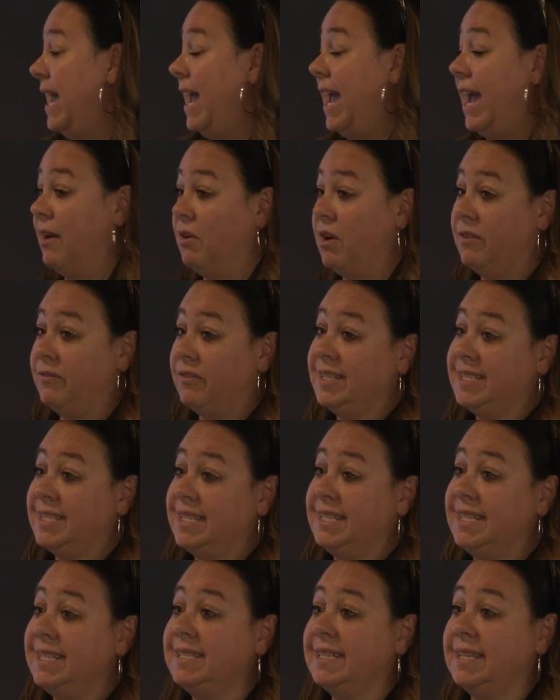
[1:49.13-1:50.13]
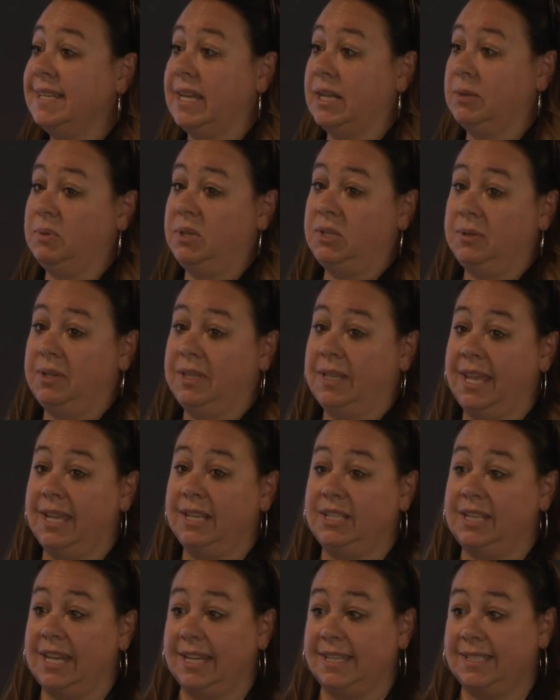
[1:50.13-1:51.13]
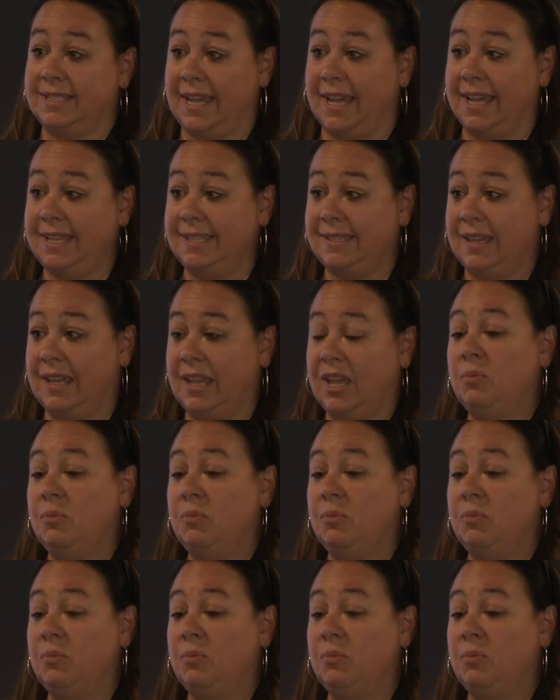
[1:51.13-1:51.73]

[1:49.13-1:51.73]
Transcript: however, it's a disconnect between the NGSS